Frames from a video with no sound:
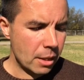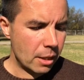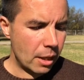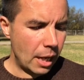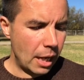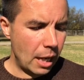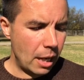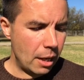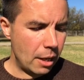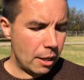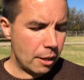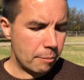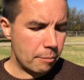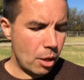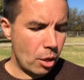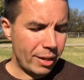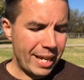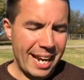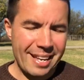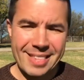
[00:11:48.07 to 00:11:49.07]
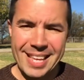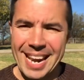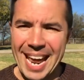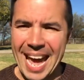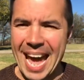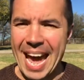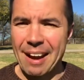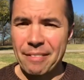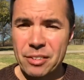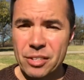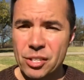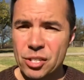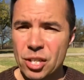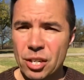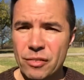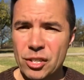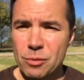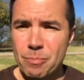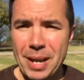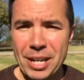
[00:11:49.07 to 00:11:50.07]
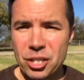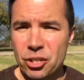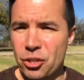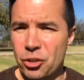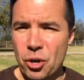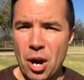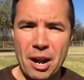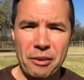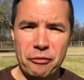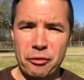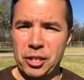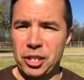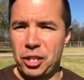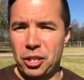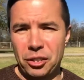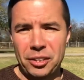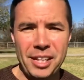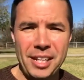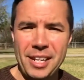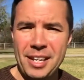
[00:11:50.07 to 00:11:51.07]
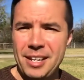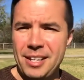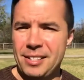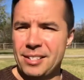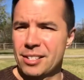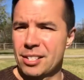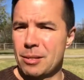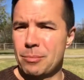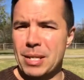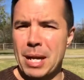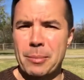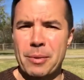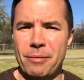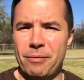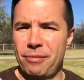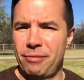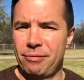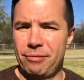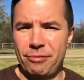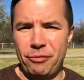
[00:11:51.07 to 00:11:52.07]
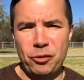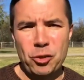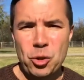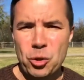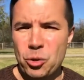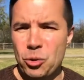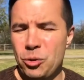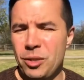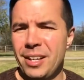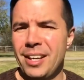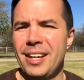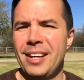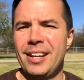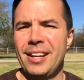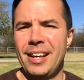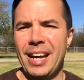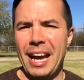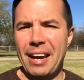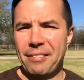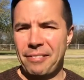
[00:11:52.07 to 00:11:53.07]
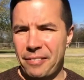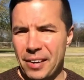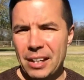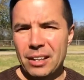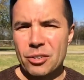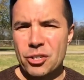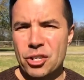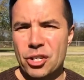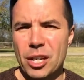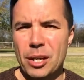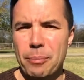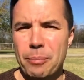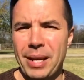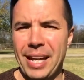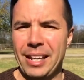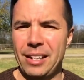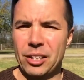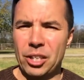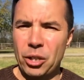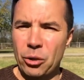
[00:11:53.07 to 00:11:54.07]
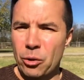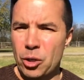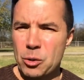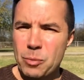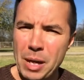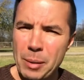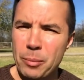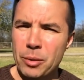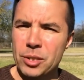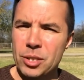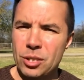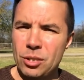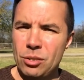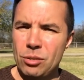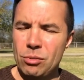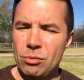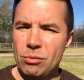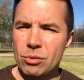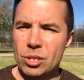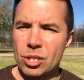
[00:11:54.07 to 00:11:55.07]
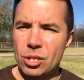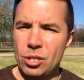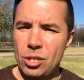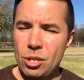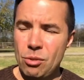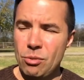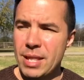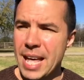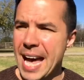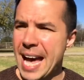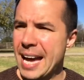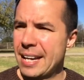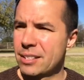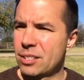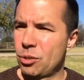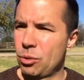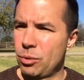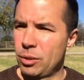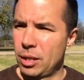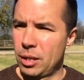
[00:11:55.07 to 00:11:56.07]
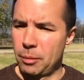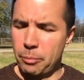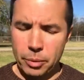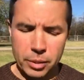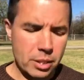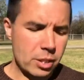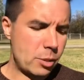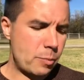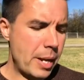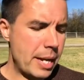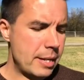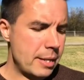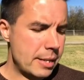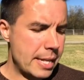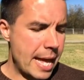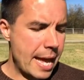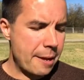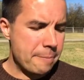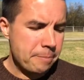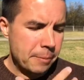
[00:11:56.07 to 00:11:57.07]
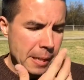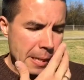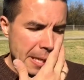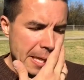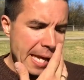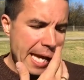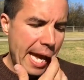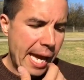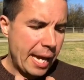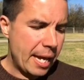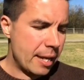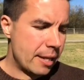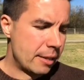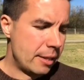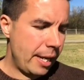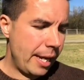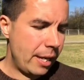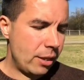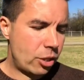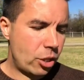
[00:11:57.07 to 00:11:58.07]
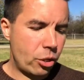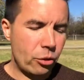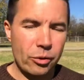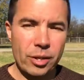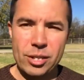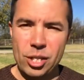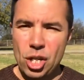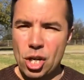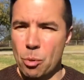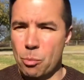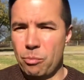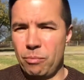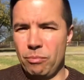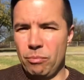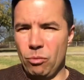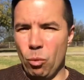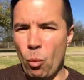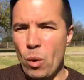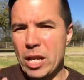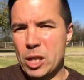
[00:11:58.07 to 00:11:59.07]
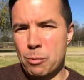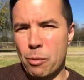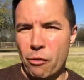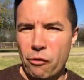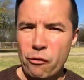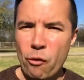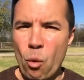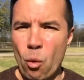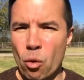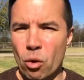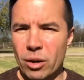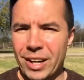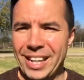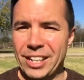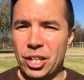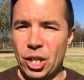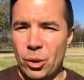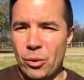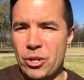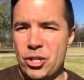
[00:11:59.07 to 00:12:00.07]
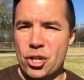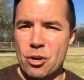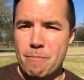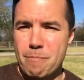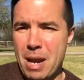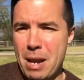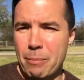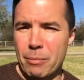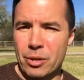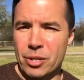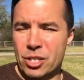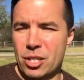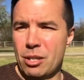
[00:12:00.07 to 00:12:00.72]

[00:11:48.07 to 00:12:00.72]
Okay, and then after the service, make sure you're offering cookies, some type of food and fellowship, and encourage people to do that, to participate in that, and encourage, you know, weeks before, encourage your members